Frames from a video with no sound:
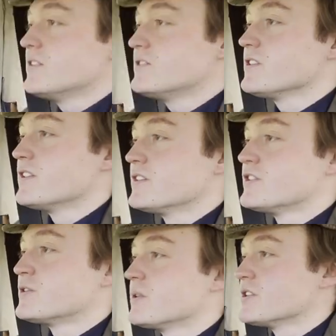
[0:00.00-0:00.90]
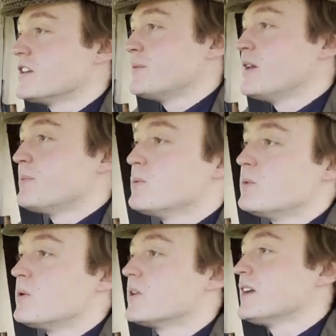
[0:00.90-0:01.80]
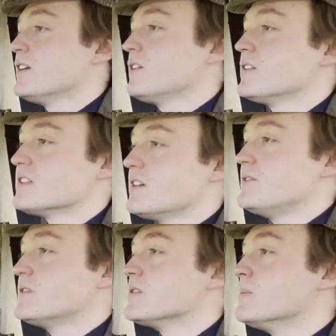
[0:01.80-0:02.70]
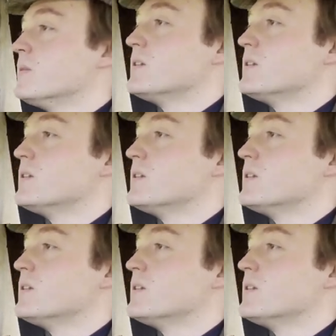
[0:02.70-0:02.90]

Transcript: Try not to squash any people walking. Oh, there's loads of them.